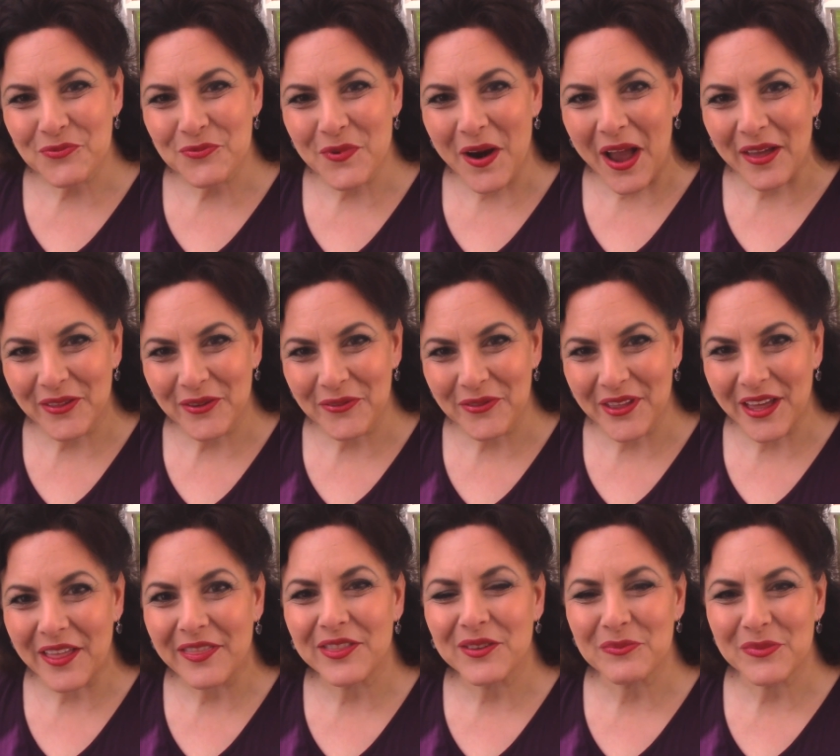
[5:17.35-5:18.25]
rather
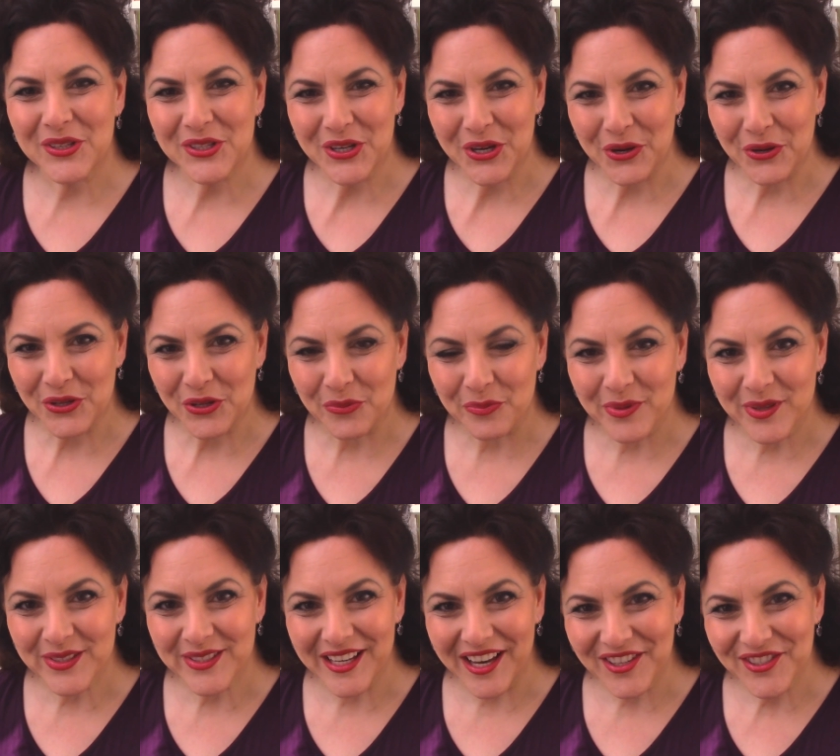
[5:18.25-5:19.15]
than the material
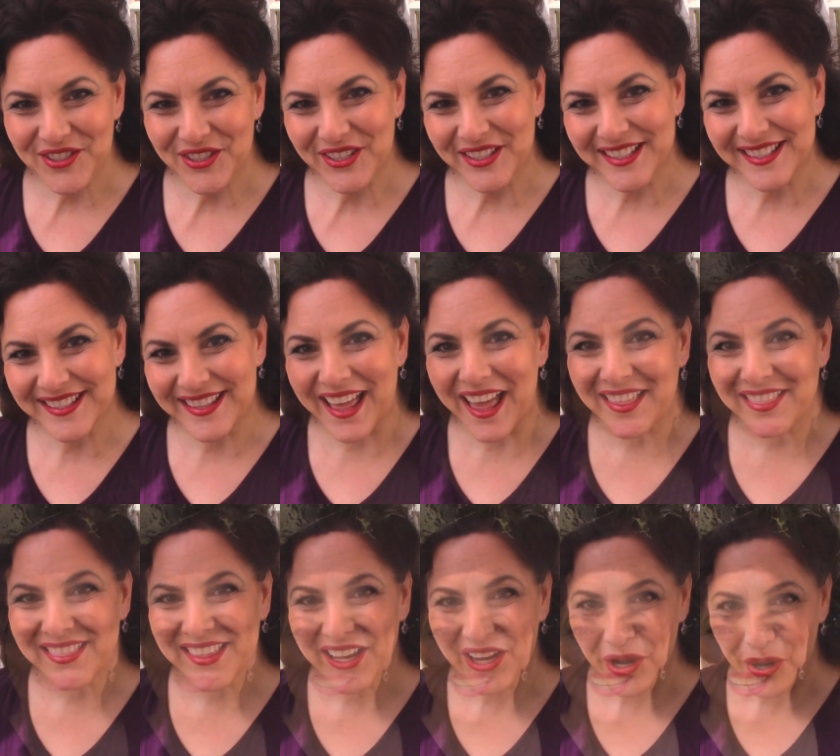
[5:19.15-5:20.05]
possessions
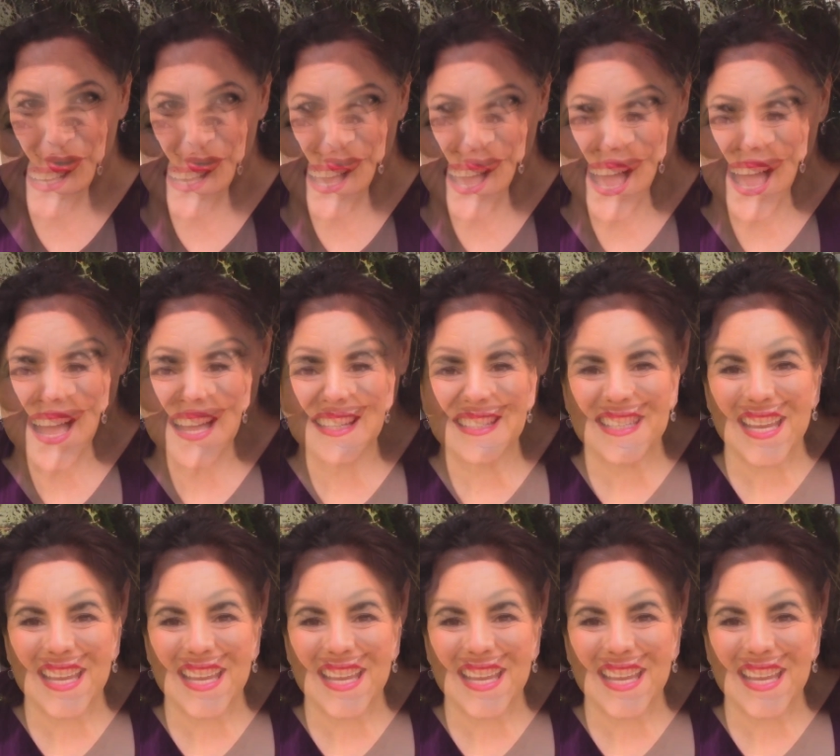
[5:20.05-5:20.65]
that they own.